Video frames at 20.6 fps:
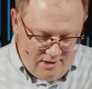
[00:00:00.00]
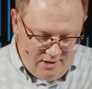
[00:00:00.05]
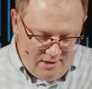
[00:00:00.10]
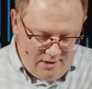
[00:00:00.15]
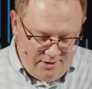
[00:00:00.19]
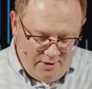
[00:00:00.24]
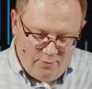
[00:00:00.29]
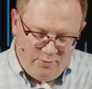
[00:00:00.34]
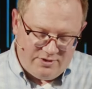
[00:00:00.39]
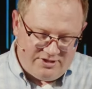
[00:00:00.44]

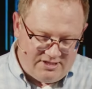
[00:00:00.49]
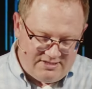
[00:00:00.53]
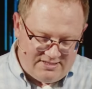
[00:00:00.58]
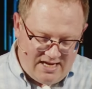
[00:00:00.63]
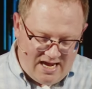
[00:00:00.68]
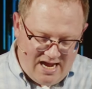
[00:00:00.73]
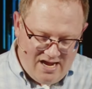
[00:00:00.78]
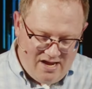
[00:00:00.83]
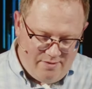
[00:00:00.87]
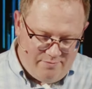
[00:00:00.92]
There was a
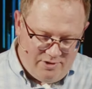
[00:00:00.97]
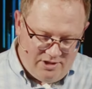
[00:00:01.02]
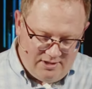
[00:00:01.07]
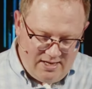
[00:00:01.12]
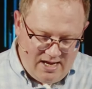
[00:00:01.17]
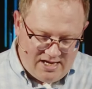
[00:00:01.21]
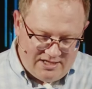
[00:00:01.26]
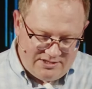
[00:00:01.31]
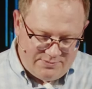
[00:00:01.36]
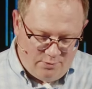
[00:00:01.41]
time in the
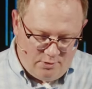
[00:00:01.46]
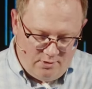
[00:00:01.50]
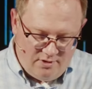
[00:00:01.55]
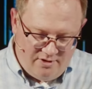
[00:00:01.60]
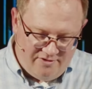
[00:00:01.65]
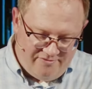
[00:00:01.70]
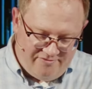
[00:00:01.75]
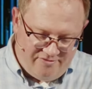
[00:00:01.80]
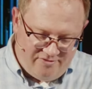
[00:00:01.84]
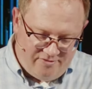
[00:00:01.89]
Gospel
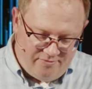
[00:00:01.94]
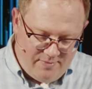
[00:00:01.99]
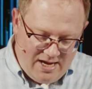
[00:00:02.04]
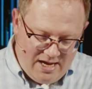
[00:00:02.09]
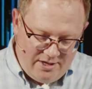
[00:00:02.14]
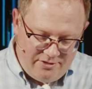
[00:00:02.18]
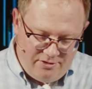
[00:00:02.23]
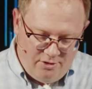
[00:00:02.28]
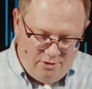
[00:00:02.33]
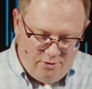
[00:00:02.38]
of
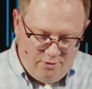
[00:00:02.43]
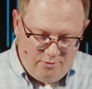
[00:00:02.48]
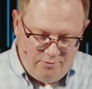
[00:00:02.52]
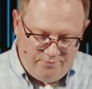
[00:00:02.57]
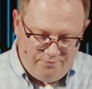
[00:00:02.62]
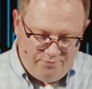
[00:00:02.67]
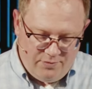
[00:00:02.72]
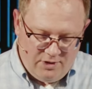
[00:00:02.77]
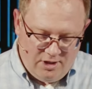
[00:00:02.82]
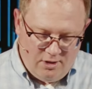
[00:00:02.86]
Matthew
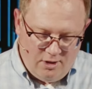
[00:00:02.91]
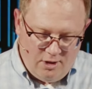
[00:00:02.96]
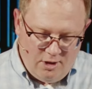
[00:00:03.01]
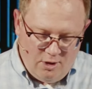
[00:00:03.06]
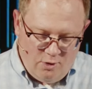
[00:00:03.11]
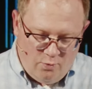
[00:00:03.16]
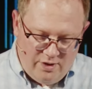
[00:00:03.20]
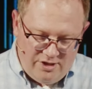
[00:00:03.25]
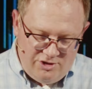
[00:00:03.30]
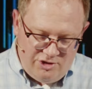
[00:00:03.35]

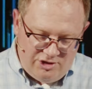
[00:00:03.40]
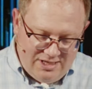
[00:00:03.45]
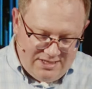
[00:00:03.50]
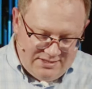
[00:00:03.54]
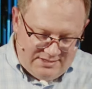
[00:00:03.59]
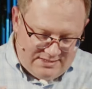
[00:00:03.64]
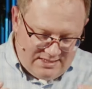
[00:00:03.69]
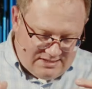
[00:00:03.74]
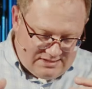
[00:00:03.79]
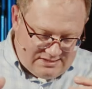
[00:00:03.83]
when
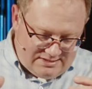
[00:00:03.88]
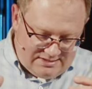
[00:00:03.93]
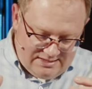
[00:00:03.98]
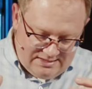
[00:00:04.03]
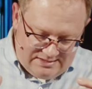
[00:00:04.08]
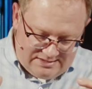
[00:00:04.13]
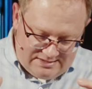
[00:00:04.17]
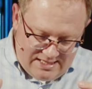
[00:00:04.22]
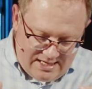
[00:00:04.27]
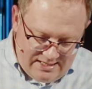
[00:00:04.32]
Jesus
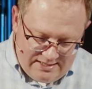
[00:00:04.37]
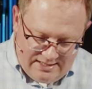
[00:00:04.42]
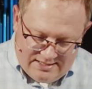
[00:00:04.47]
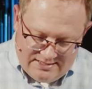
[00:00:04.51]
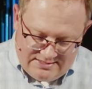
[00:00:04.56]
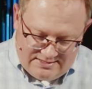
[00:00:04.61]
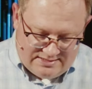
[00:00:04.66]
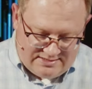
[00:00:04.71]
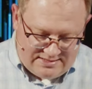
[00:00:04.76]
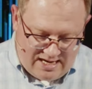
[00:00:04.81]
is sending
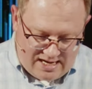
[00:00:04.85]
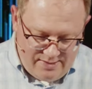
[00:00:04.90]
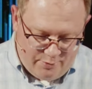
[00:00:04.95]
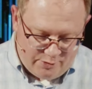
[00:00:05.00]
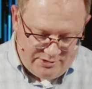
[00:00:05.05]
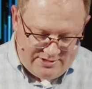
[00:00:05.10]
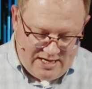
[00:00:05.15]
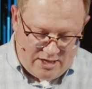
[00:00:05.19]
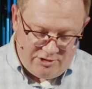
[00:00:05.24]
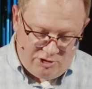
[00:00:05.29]
his
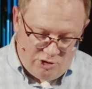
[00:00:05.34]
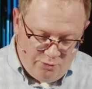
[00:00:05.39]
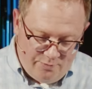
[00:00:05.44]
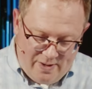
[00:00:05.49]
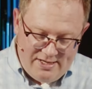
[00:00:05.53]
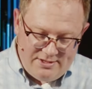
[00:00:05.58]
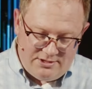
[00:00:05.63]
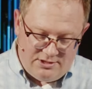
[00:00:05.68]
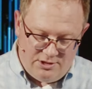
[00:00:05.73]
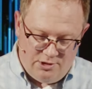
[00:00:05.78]
disciples out two
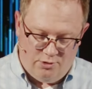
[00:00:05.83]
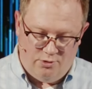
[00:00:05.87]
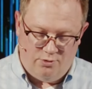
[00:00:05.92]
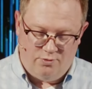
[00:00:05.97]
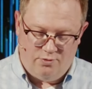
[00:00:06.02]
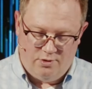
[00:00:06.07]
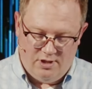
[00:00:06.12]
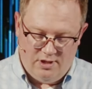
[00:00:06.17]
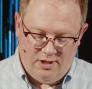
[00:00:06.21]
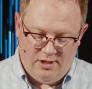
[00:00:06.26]
by two